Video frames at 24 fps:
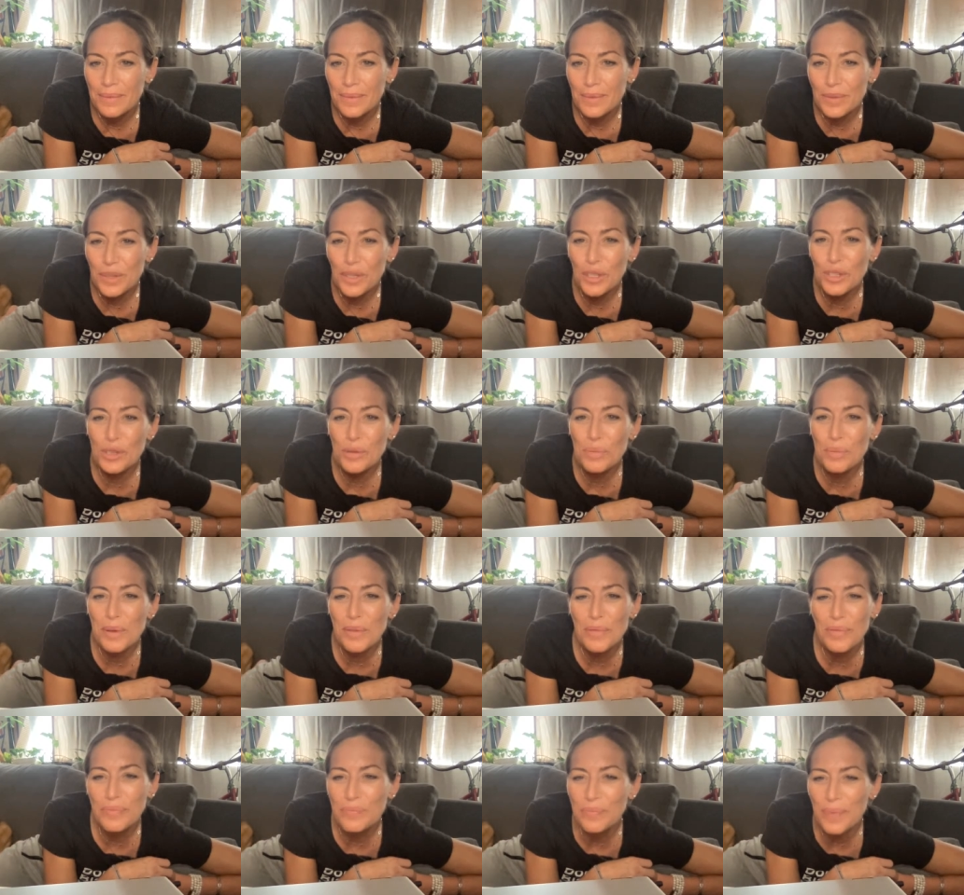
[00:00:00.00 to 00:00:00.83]
But you should
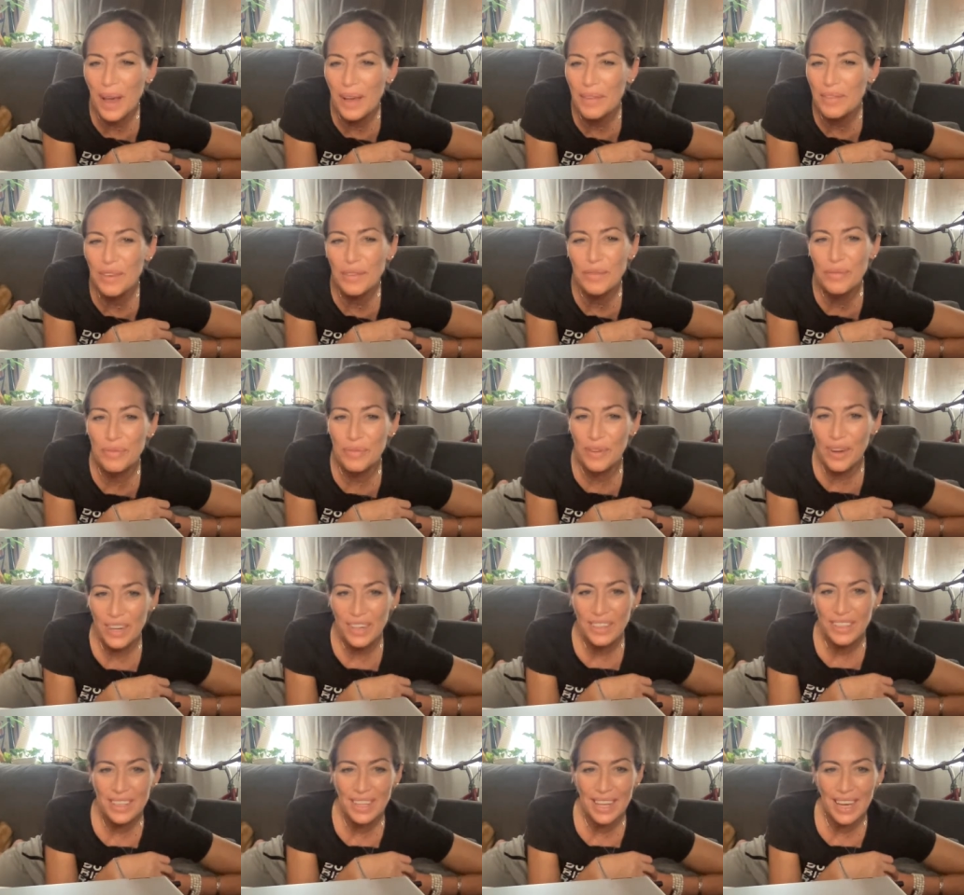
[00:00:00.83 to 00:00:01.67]
be having
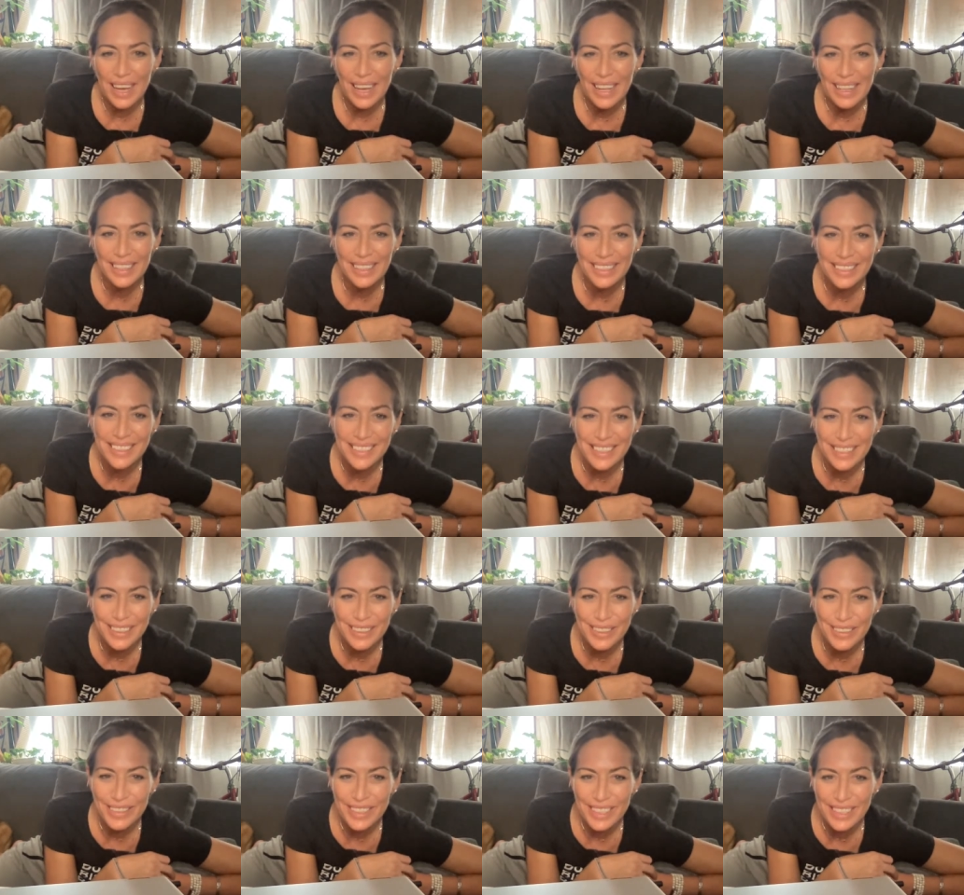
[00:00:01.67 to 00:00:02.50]
fun on the islands
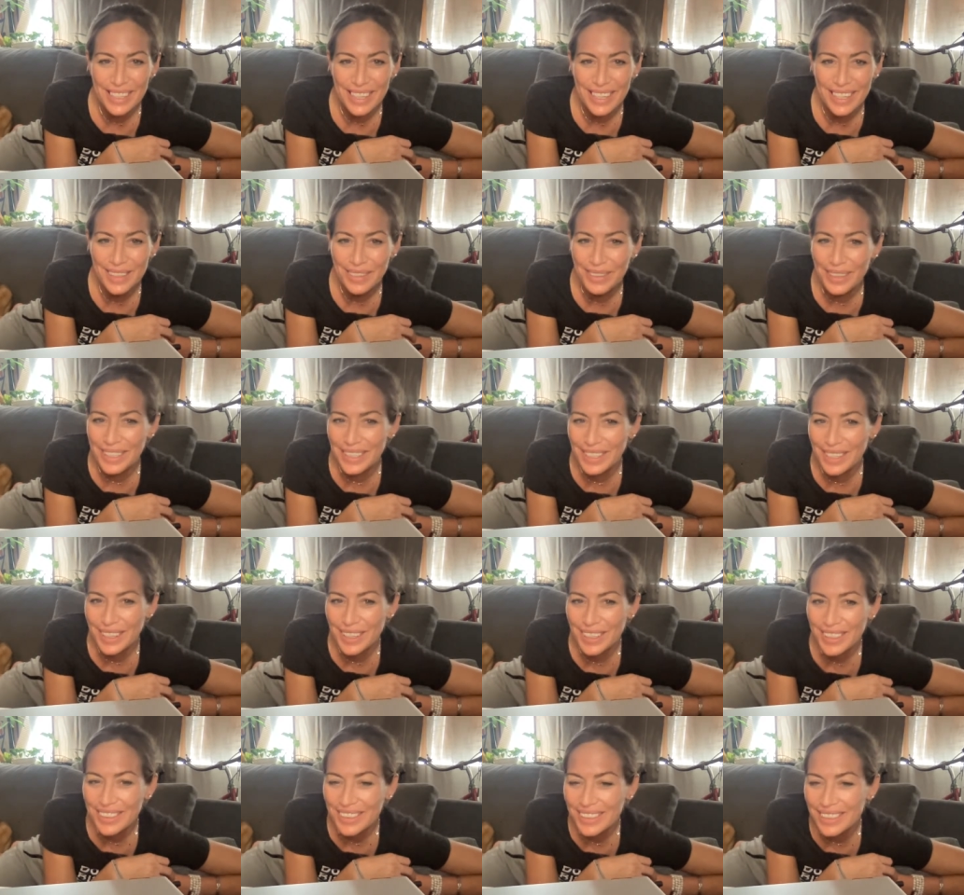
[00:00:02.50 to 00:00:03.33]
in Greece anyway,
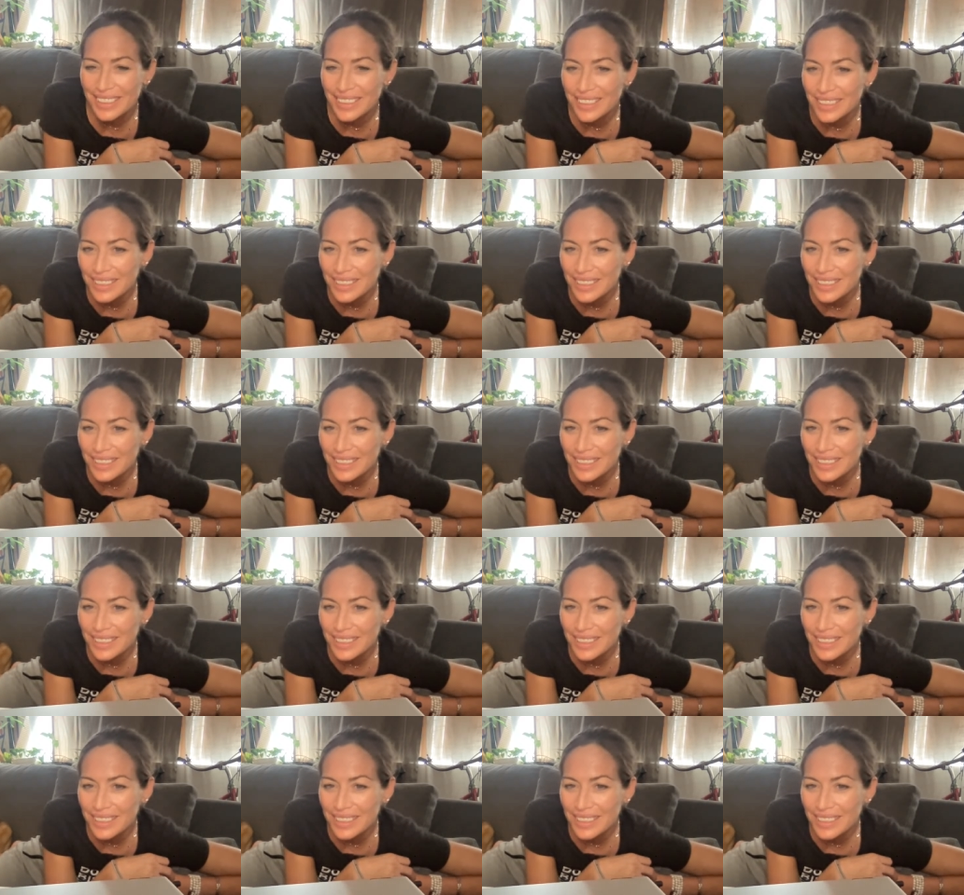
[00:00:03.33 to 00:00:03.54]
no?